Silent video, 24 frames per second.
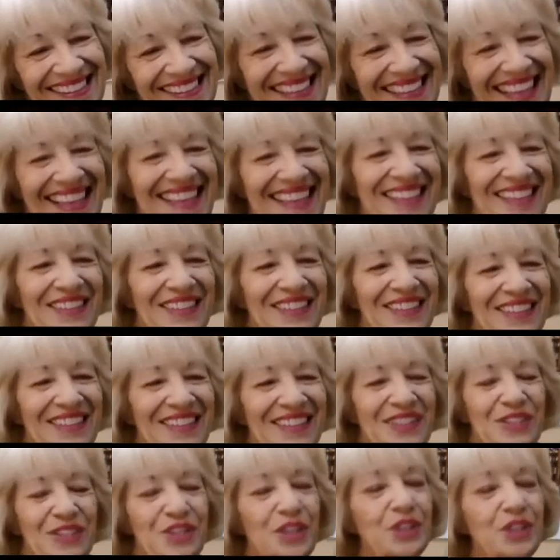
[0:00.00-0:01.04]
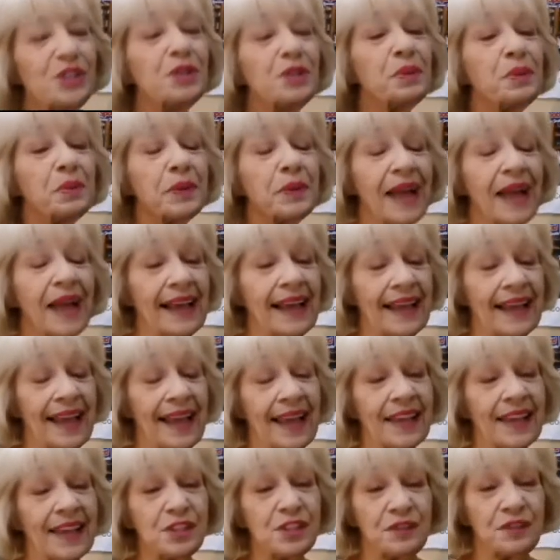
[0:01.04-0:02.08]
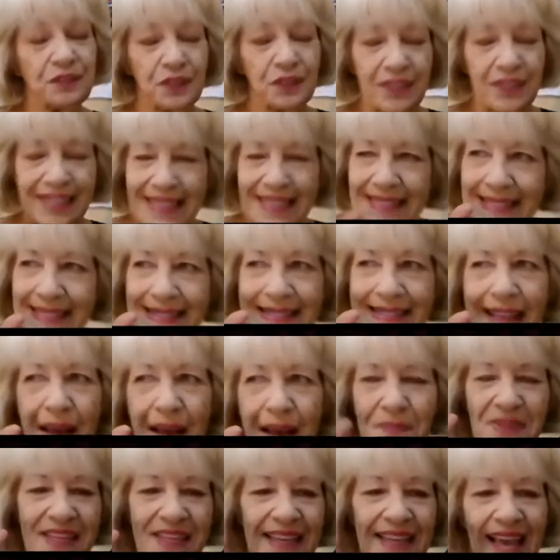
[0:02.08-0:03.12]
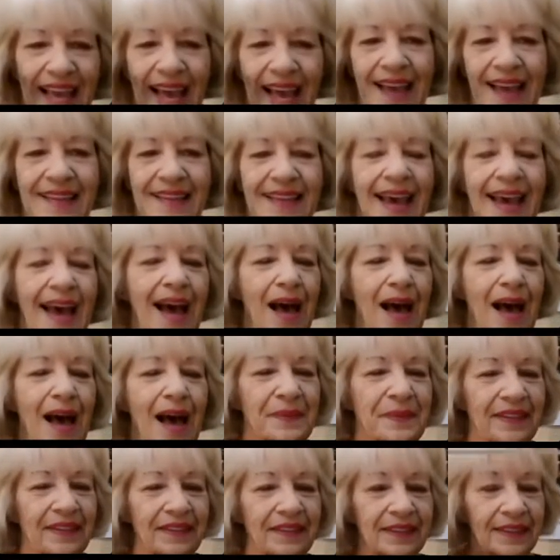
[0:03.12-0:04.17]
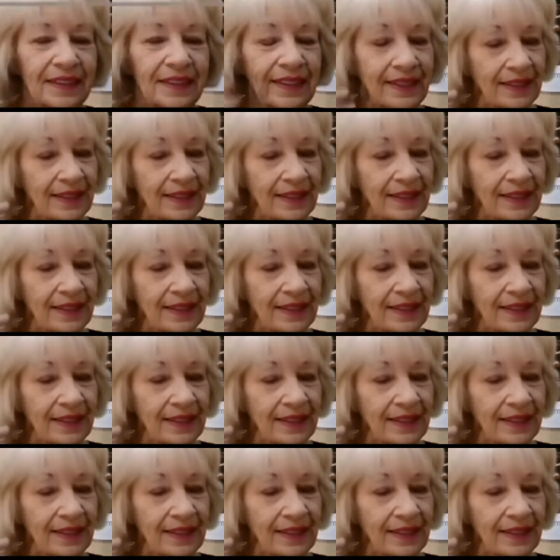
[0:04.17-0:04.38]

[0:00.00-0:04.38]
thank you. So you at age 40, something had to happen.